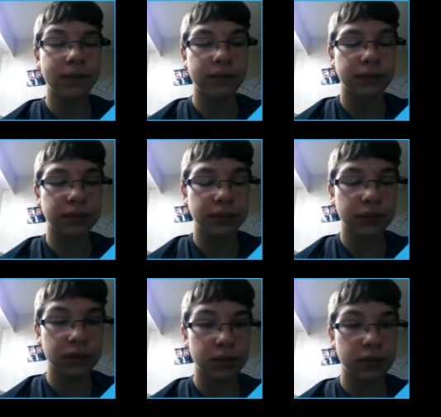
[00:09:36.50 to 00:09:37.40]

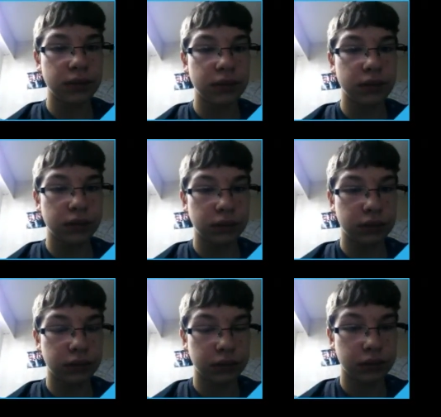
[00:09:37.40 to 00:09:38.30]

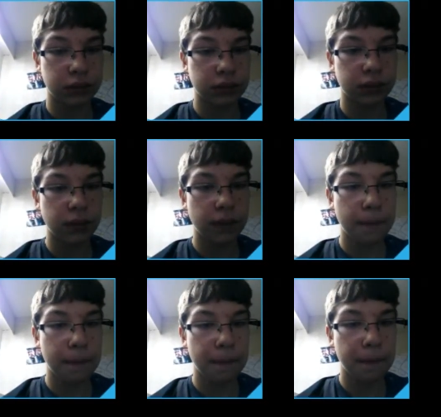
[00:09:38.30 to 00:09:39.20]

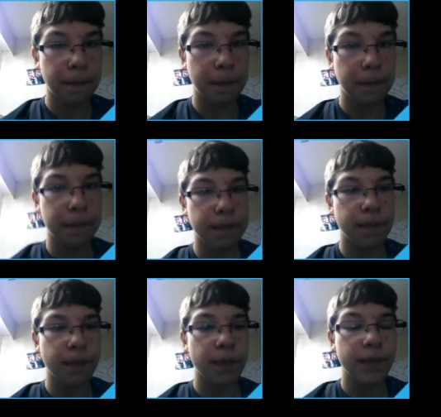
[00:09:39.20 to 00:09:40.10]

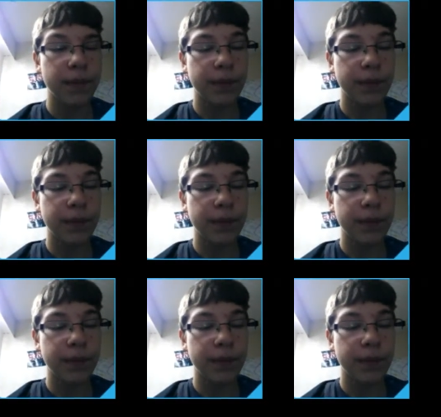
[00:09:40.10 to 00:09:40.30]
(silence)